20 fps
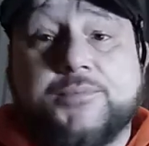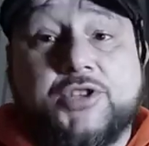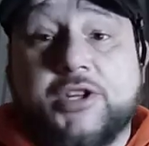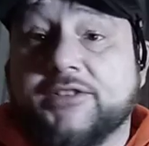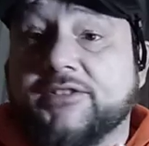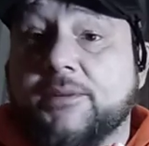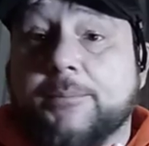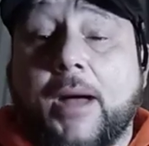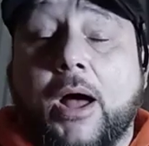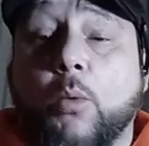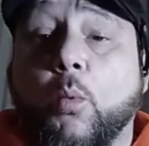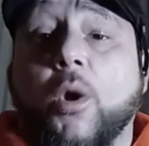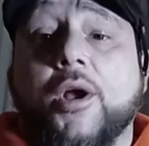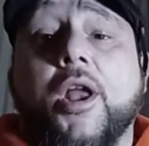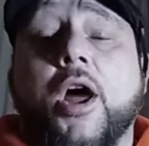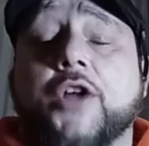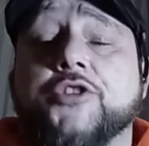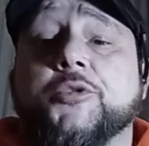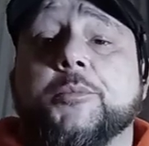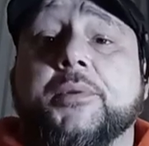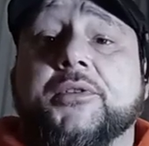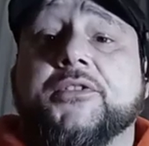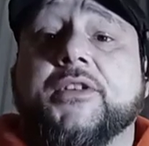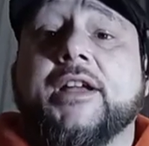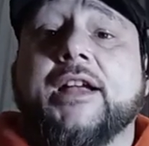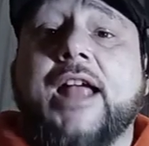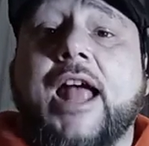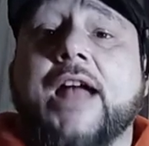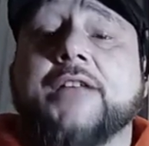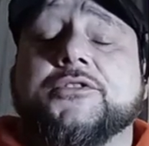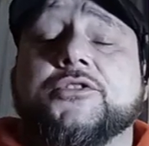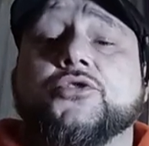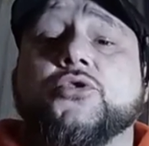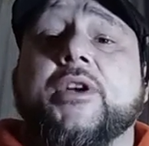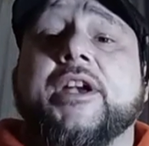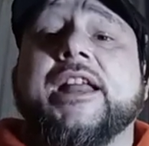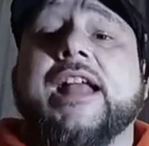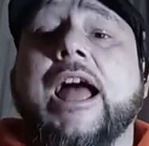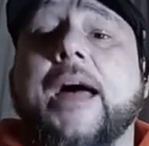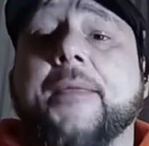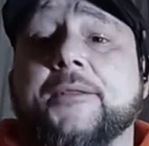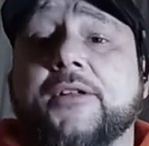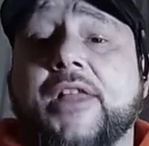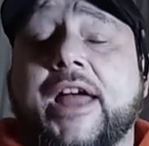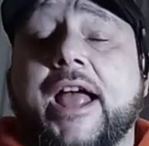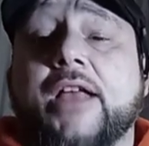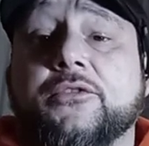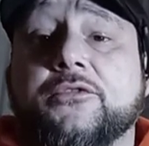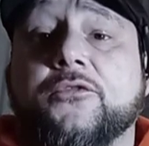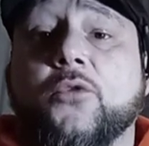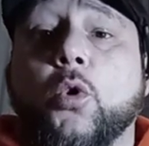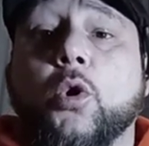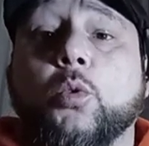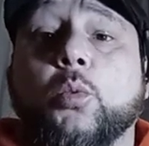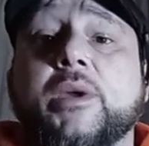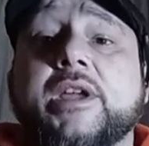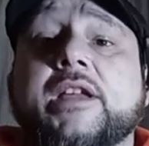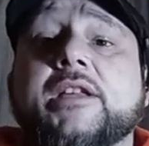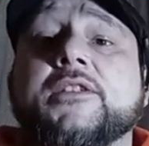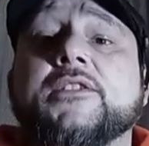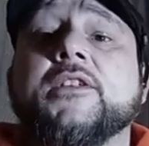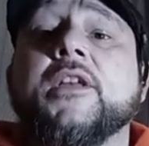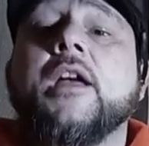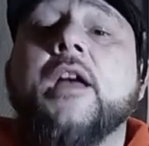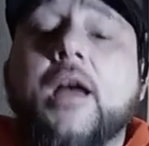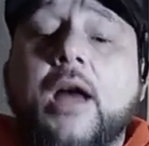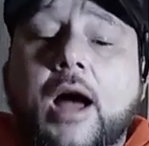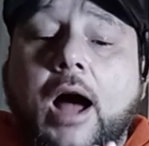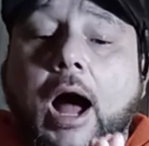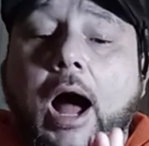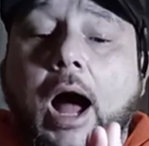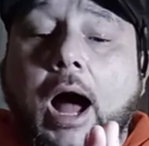just about 100% concentrating on the last 4 weeks.